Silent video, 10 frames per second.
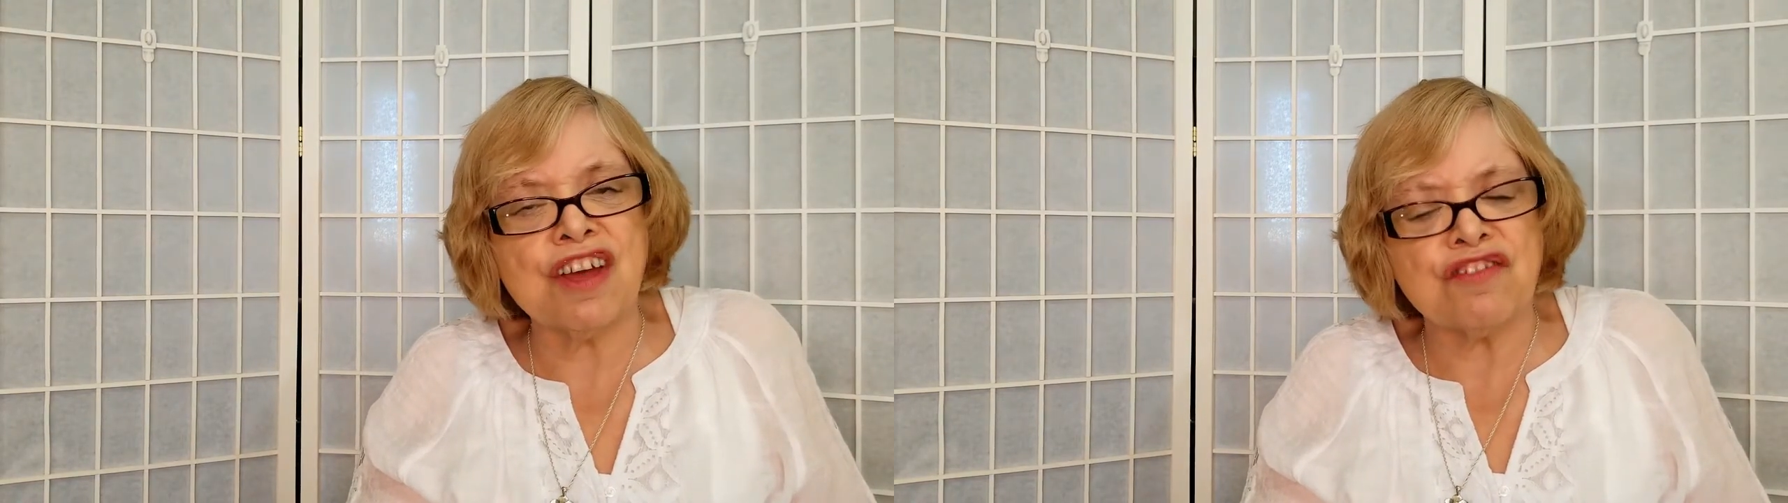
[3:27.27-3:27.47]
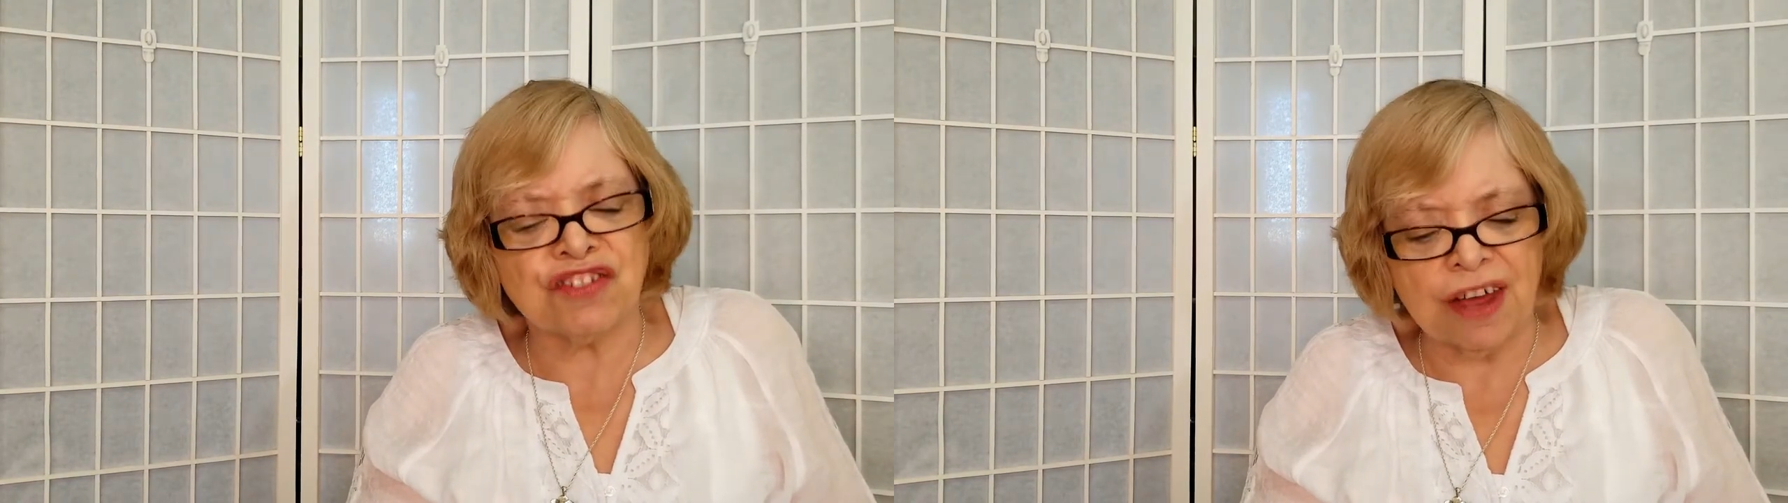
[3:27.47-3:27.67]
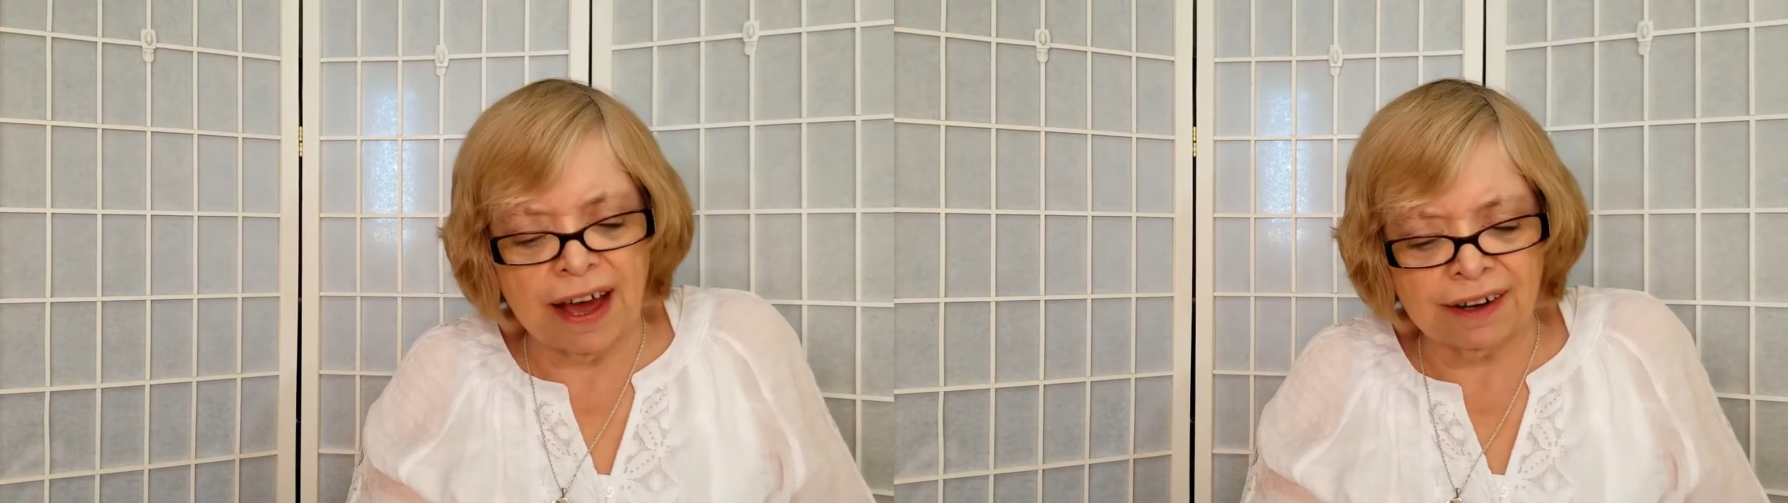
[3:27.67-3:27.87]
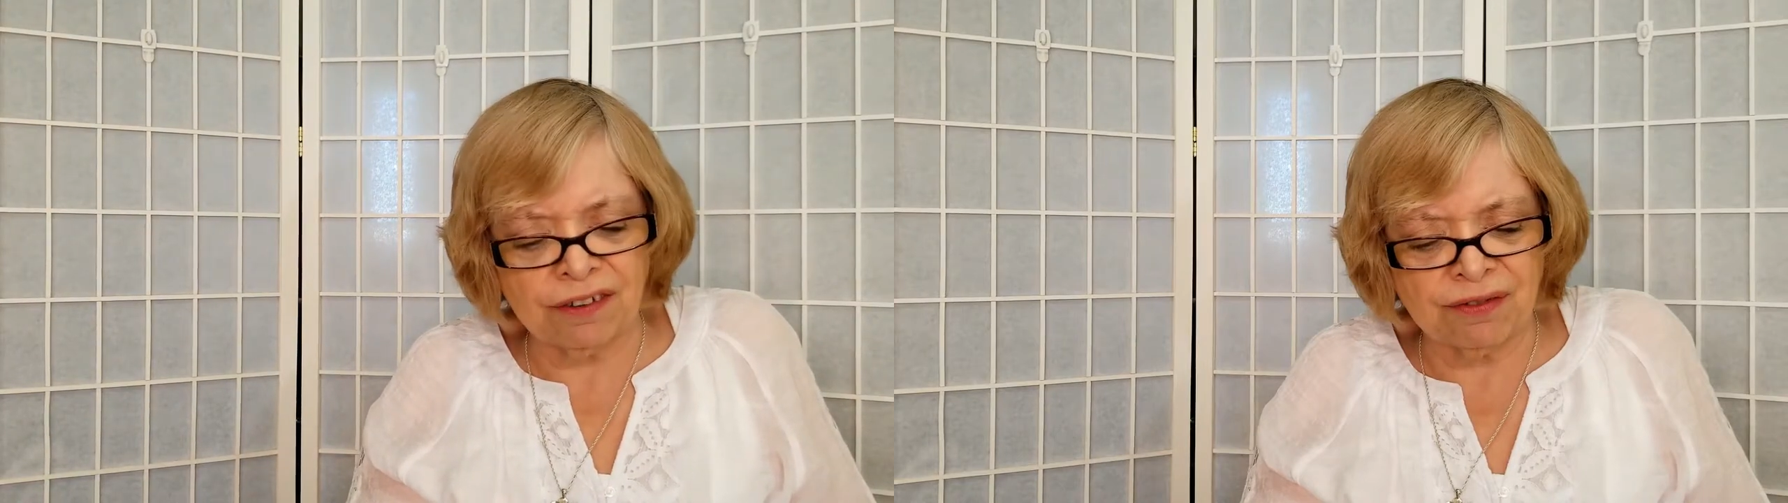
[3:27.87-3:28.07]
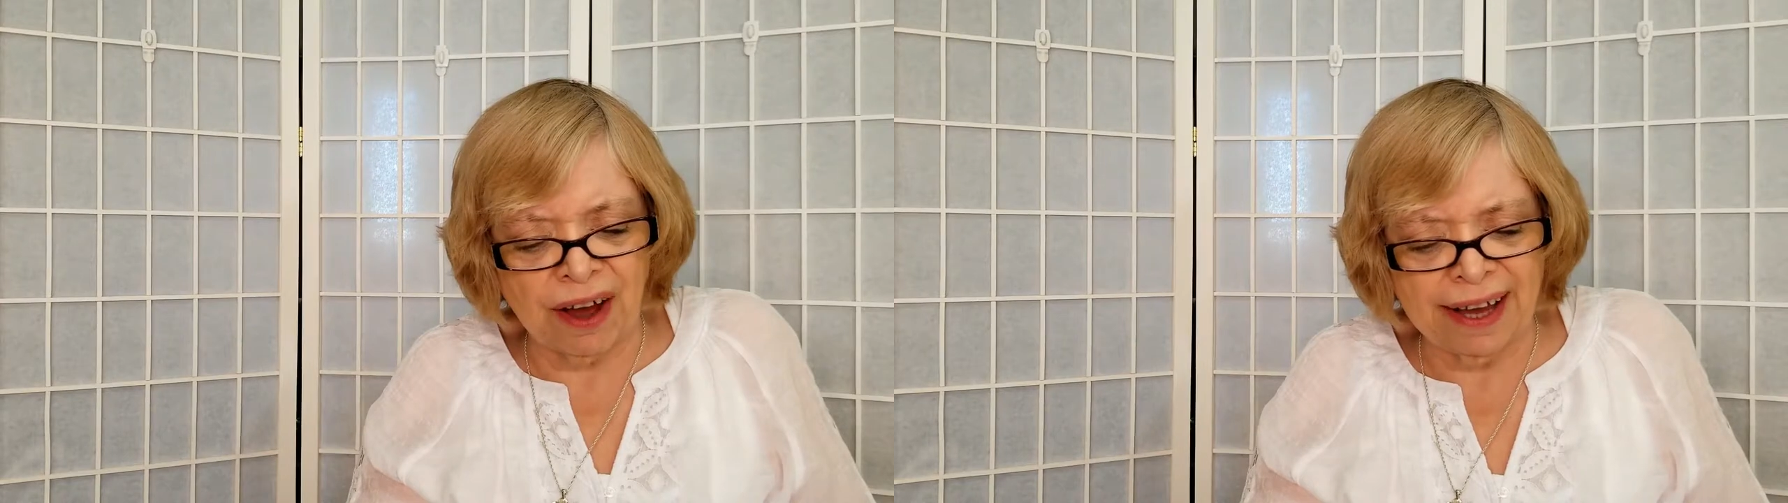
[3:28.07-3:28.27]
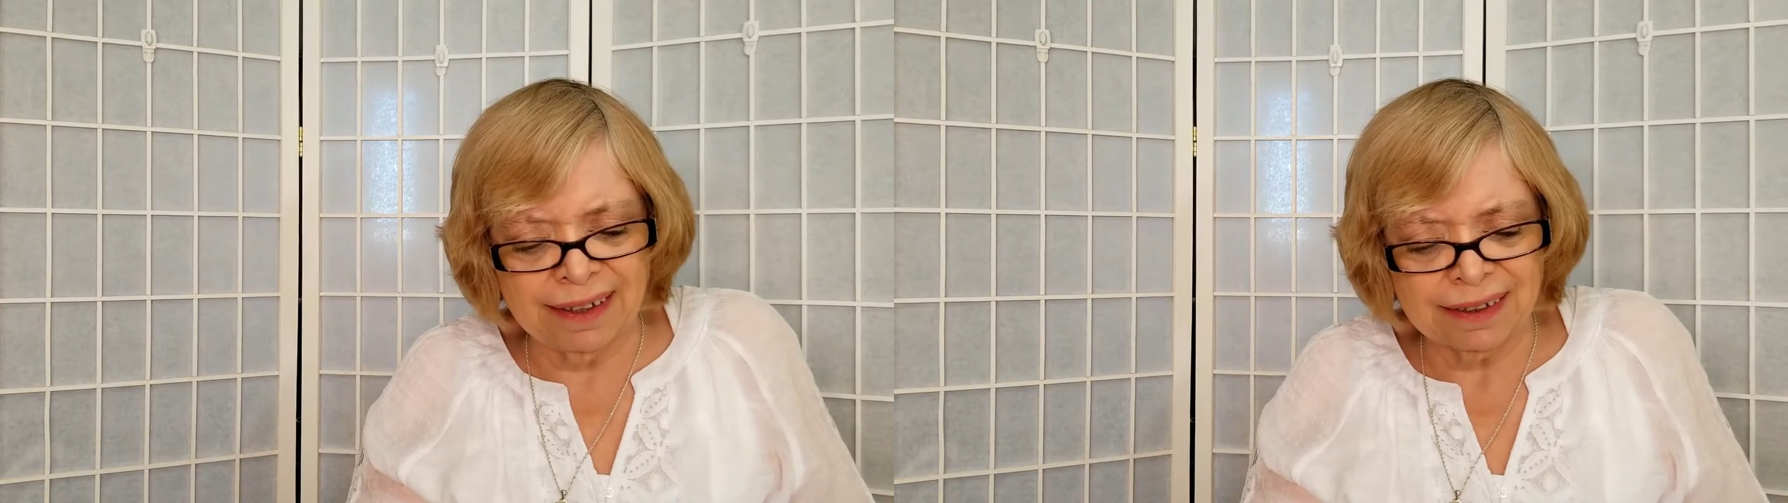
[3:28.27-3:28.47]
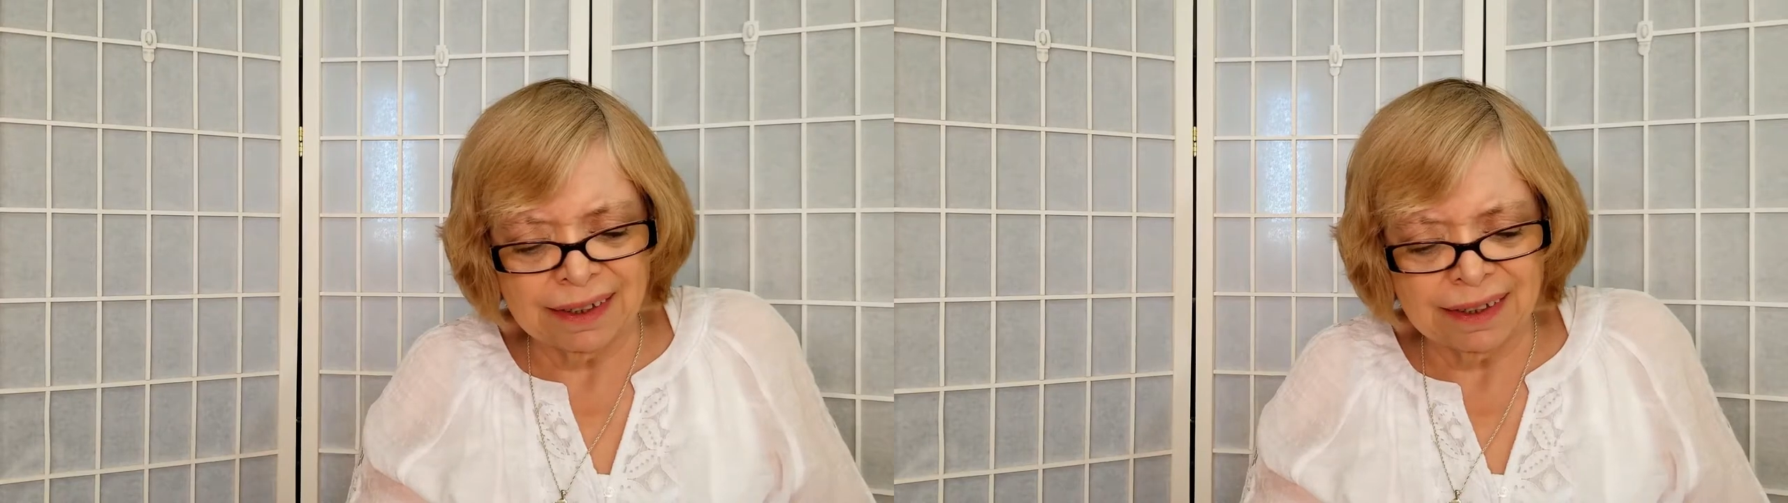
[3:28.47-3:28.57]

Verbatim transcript: satisfied.